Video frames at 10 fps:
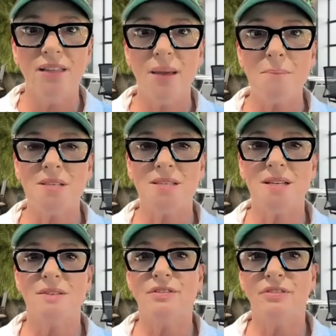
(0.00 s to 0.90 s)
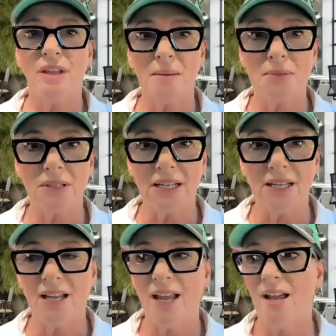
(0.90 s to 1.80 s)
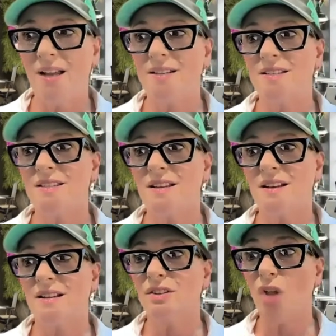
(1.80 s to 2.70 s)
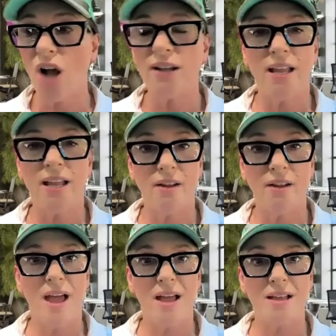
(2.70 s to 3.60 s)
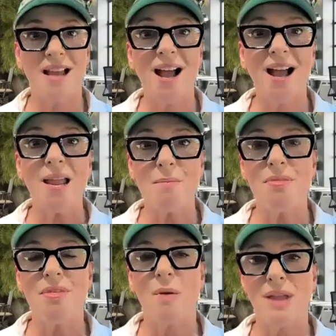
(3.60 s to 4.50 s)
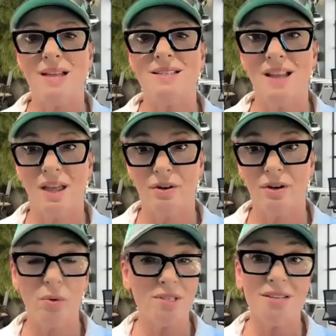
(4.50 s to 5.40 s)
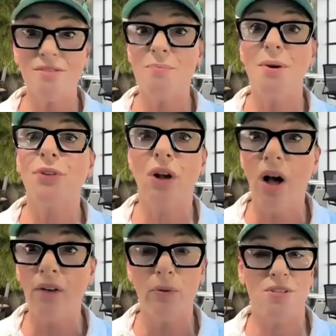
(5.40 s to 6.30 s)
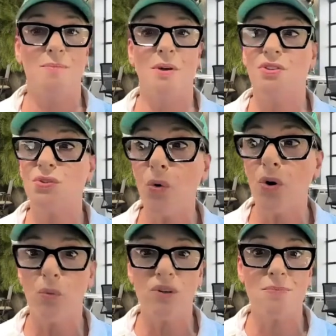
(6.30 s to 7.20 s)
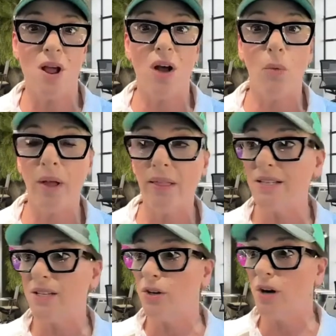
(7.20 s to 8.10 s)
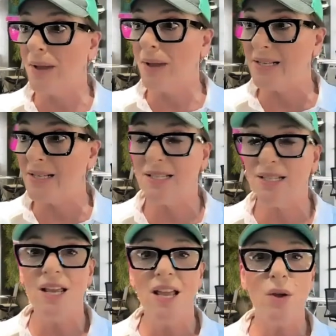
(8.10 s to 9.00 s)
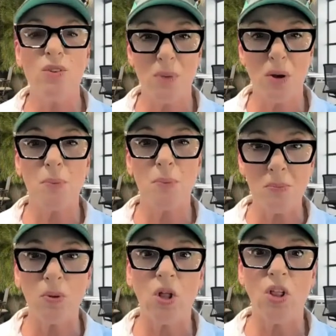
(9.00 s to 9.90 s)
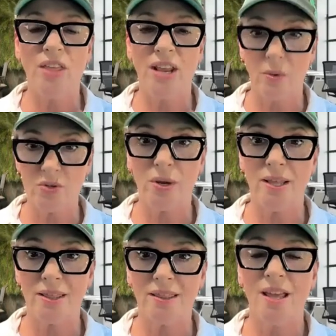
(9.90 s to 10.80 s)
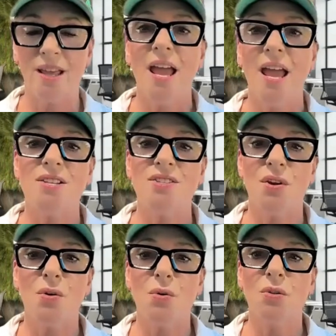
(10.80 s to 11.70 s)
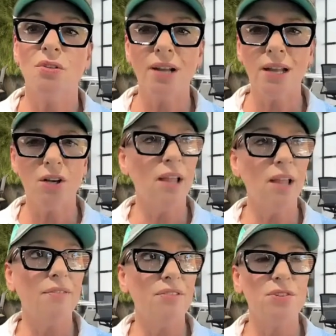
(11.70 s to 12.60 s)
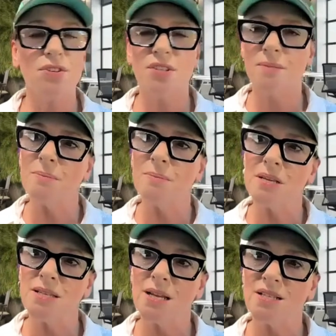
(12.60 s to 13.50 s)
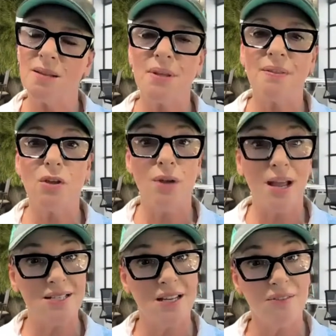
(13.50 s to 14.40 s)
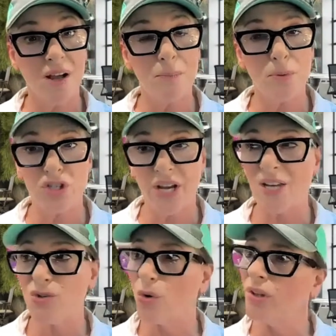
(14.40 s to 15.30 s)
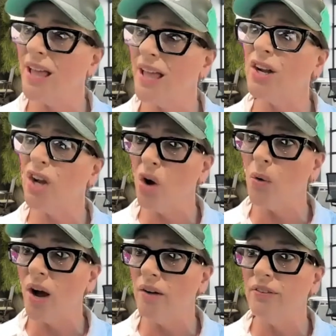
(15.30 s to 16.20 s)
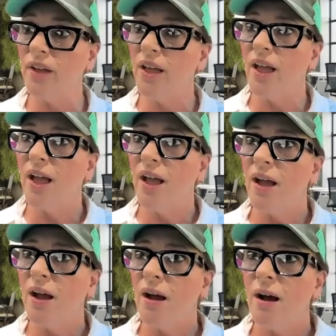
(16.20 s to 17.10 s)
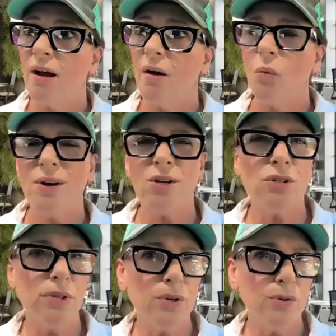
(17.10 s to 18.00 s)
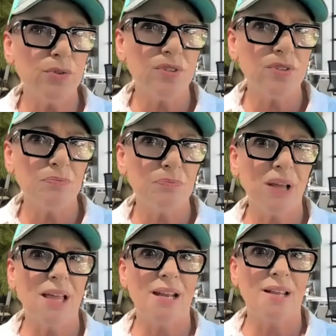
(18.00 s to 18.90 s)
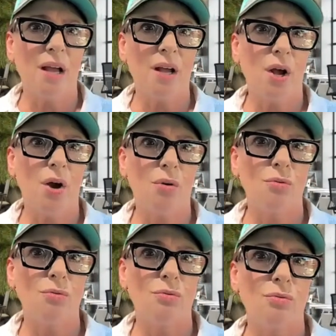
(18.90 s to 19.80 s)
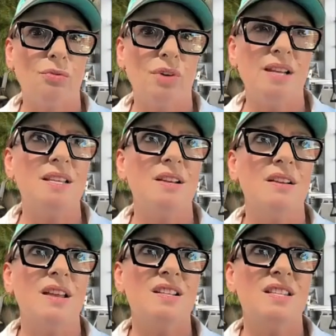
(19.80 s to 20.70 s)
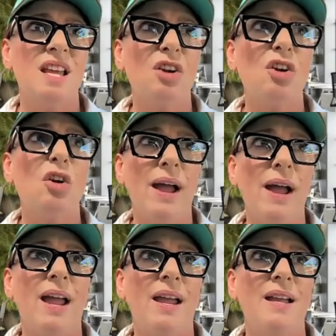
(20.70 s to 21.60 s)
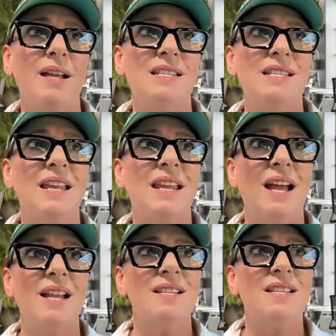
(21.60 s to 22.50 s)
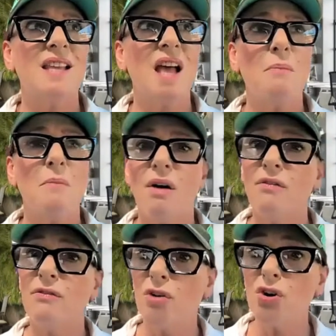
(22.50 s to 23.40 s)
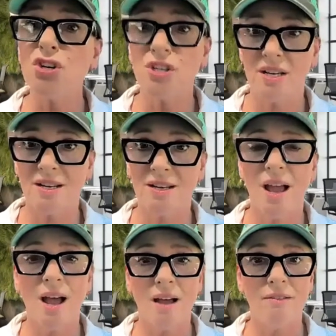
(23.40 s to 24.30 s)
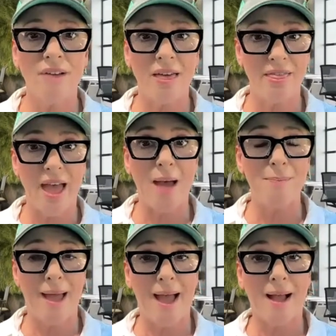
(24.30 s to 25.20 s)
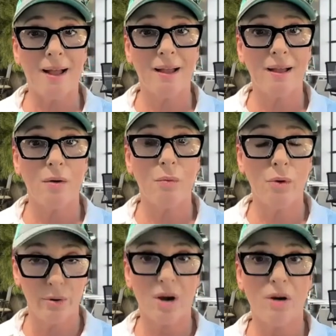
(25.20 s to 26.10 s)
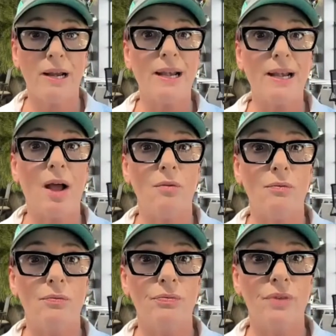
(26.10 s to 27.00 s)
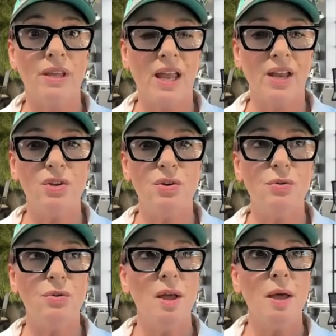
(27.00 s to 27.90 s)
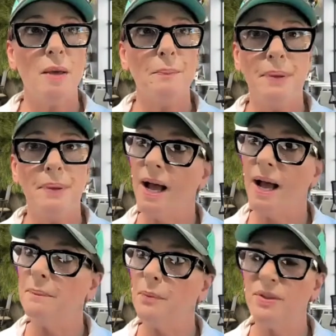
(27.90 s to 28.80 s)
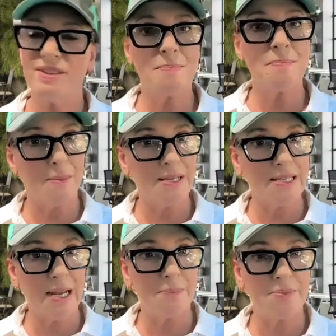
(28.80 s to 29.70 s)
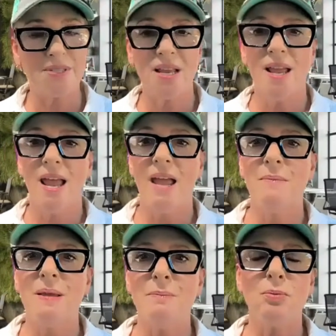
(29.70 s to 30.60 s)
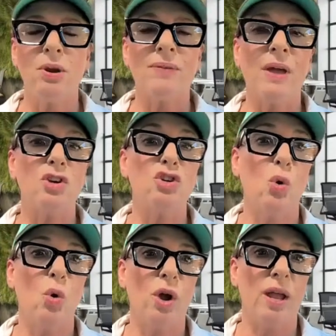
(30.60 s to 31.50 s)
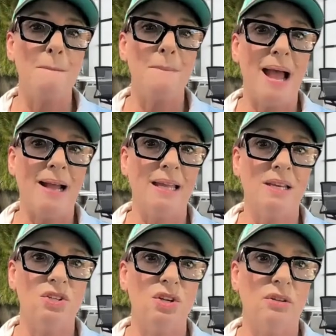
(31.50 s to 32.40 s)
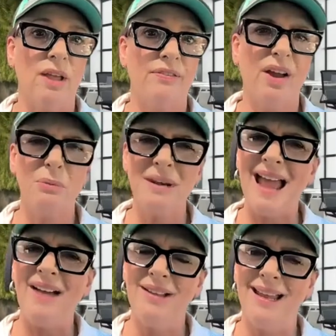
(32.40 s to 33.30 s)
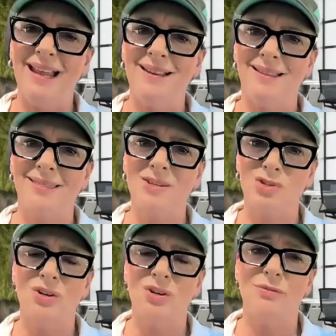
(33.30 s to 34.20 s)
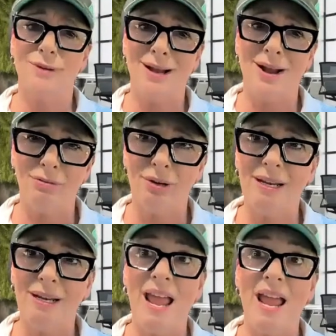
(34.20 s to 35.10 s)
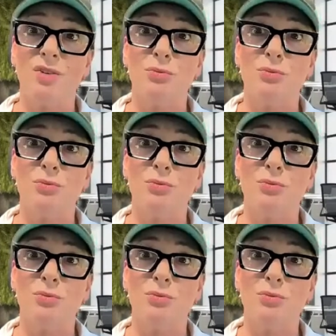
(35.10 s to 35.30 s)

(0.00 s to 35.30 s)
that missing of the family, and longing for that time that we had together. It wasn't even about the golf. It wasn't about the score. It wasn't about how well I did or how bad I did. It was about the people that I was with. And so look at your life. Is there something missing, something that you had to give up or change or let go of? What did you lose by letting that go? And is there a way to get some version of that back where you are right now? Can you pick up with some baby steps and maybe bring that joy back into your life? How do we navigate this journey of recovery and